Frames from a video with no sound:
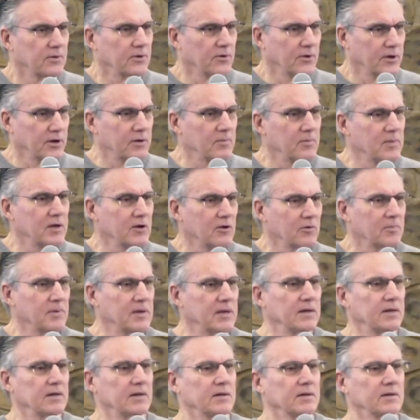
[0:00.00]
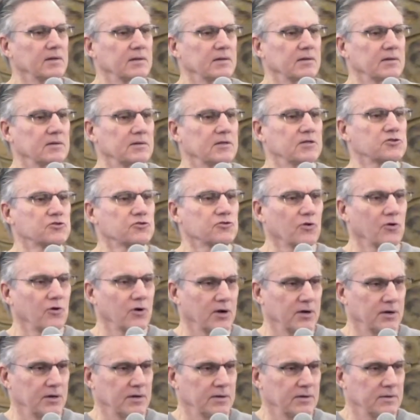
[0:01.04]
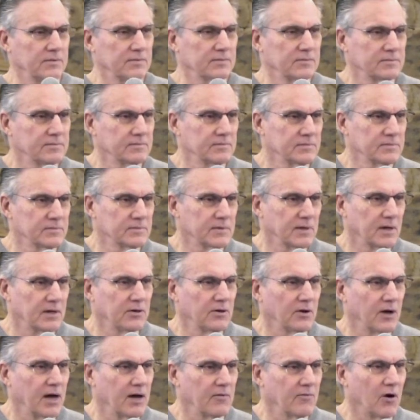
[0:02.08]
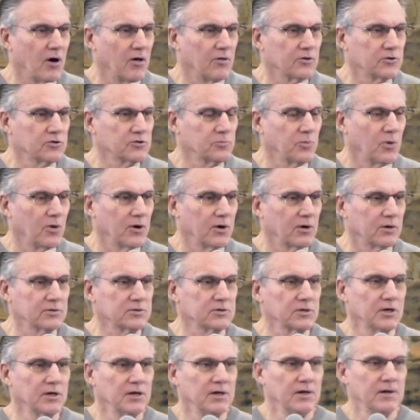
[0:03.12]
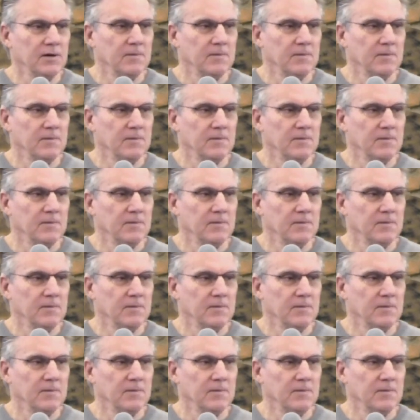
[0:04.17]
your enemy will be destroyed and you'll have all their spoils.